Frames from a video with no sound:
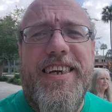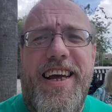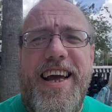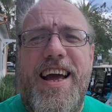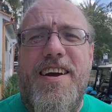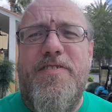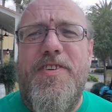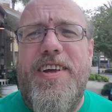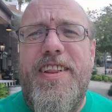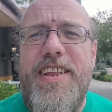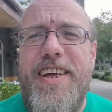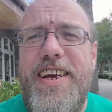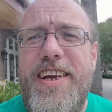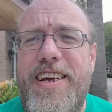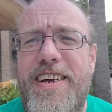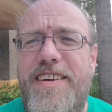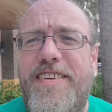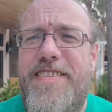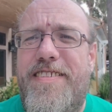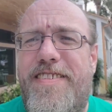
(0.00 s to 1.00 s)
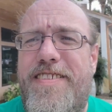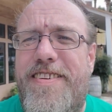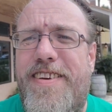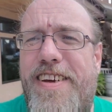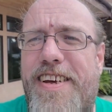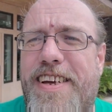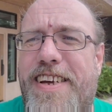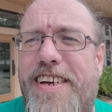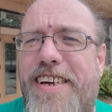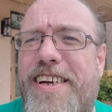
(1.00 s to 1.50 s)
everything is,
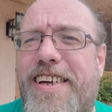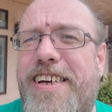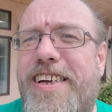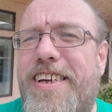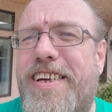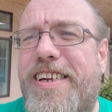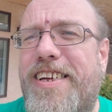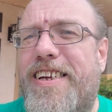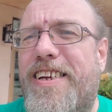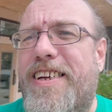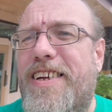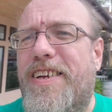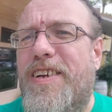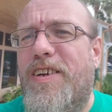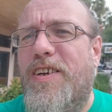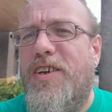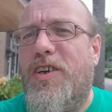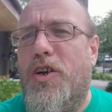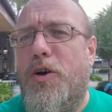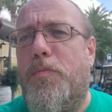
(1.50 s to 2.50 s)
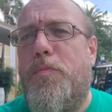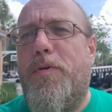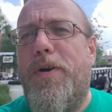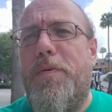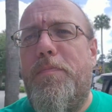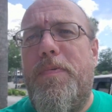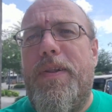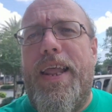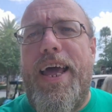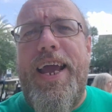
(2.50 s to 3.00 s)
you know,
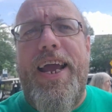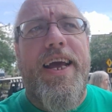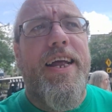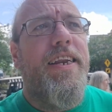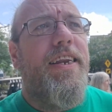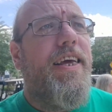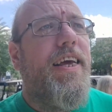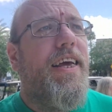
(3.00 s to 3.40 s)
pre-planned